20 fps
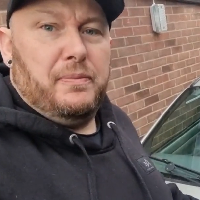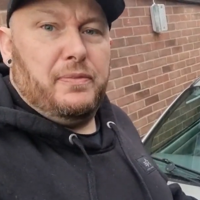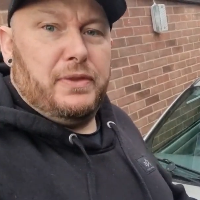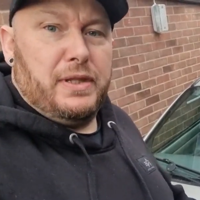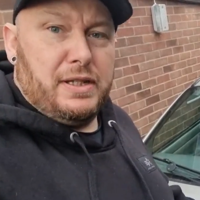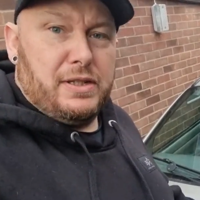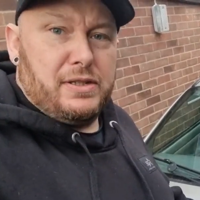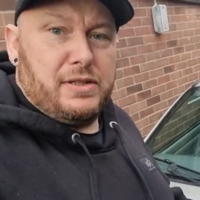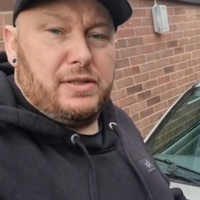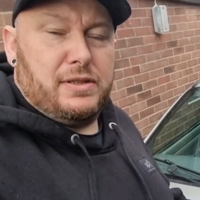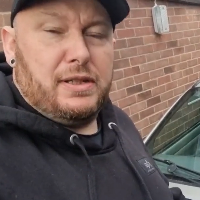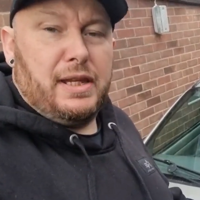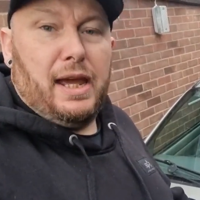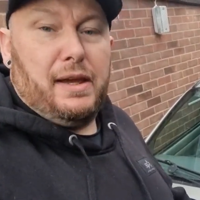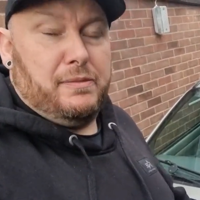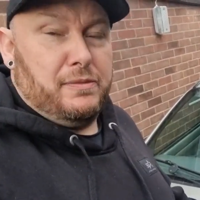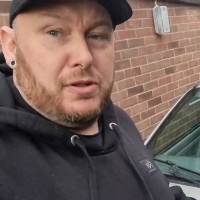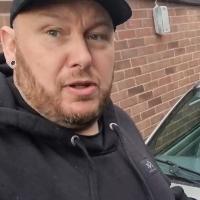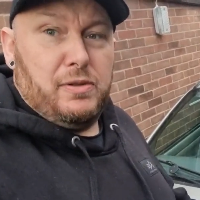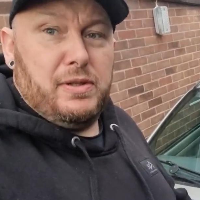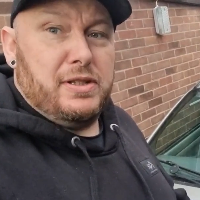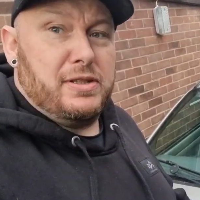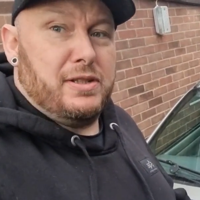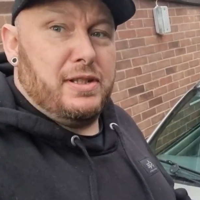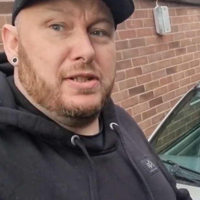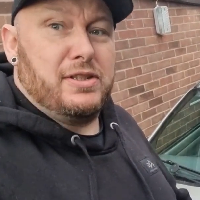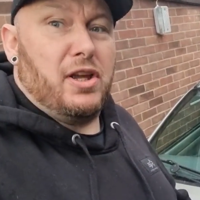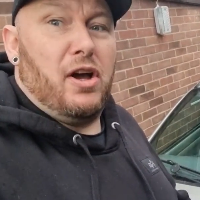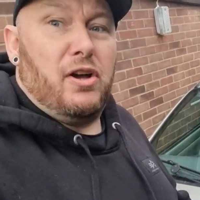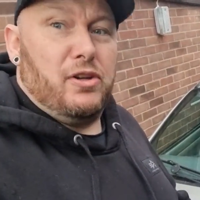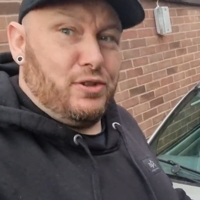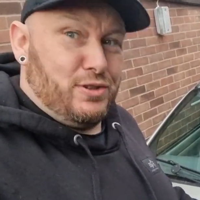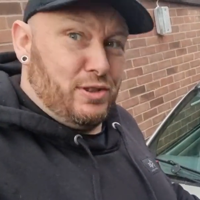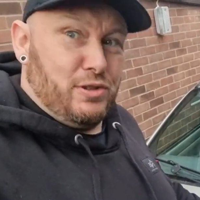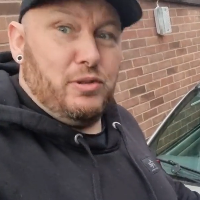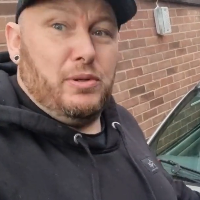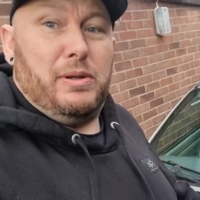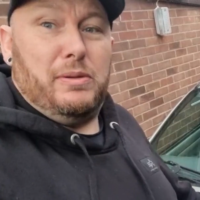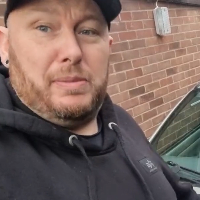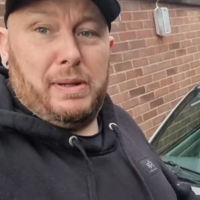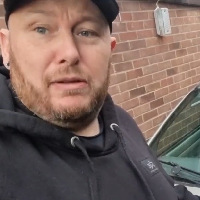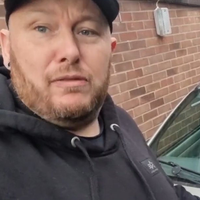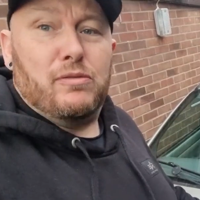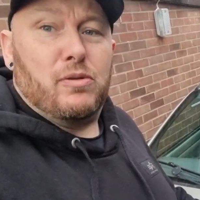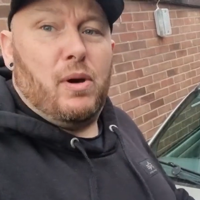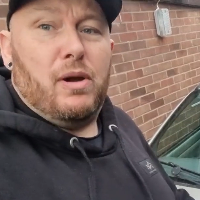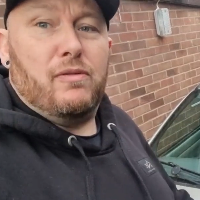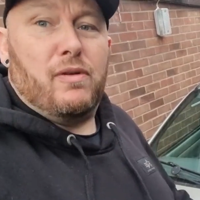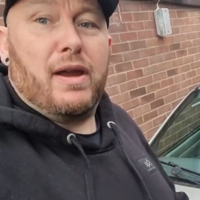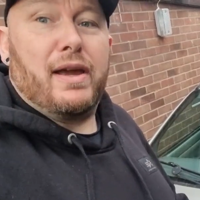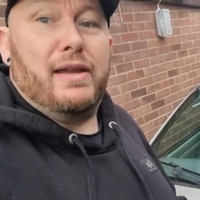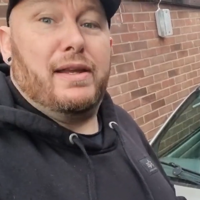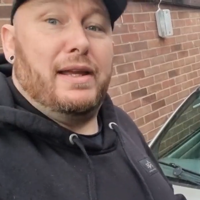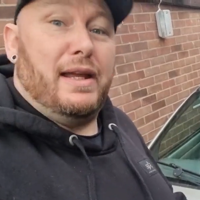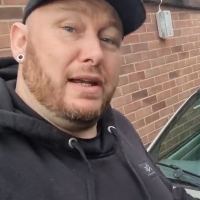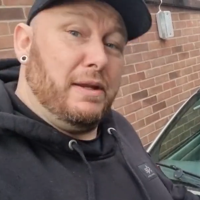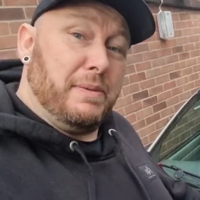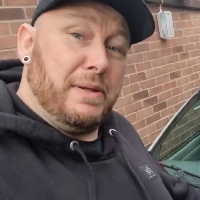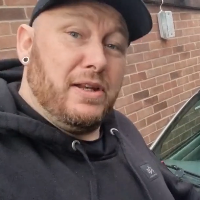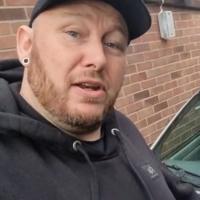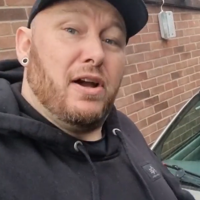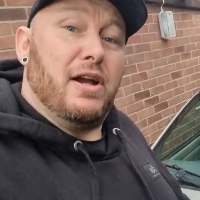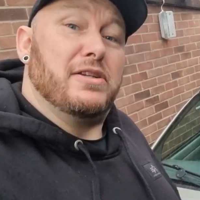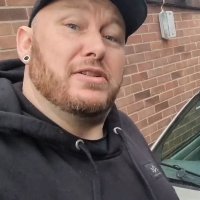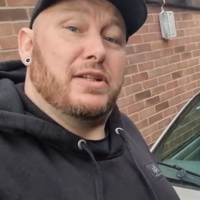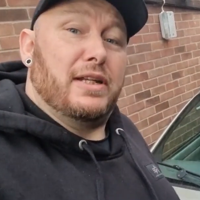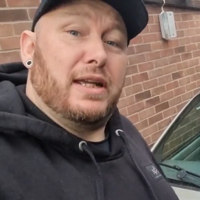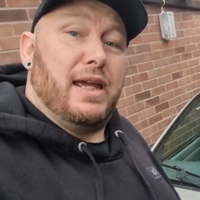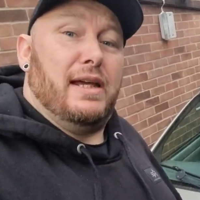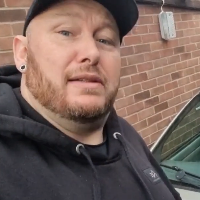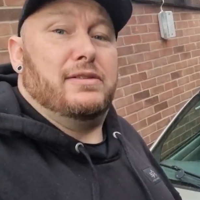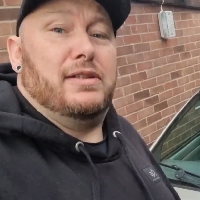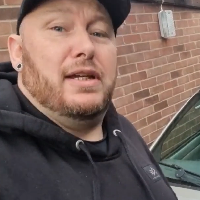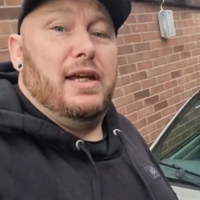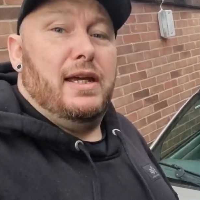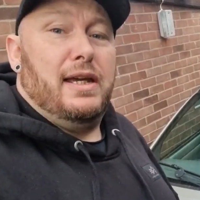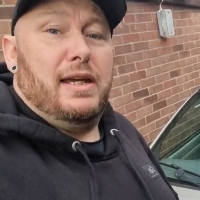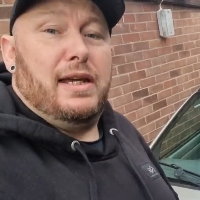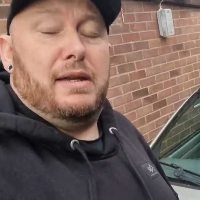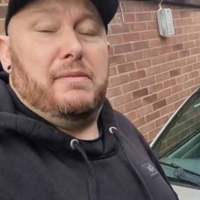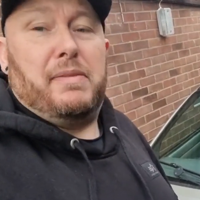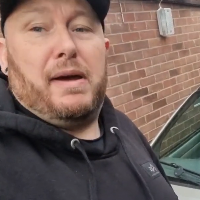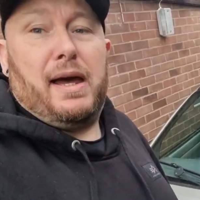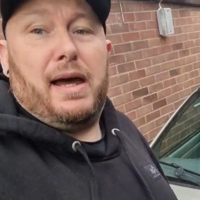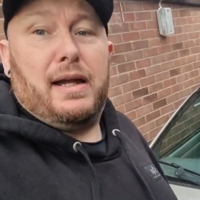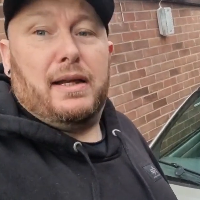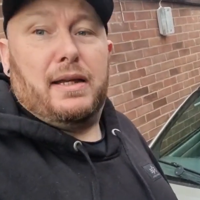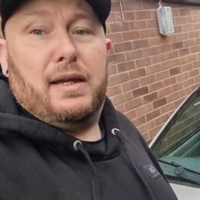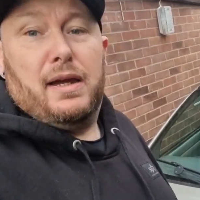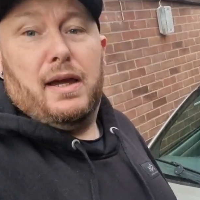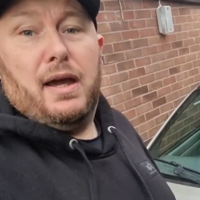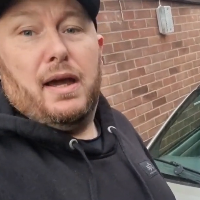this car used to do it quite regularly, and it'd be nice to get it back.